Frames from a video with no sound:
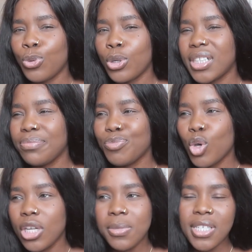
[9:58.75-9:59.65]
for
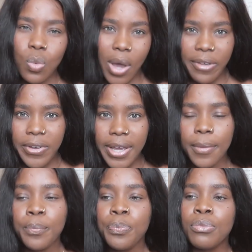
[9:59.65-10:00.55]
unlimited Wi-Fi.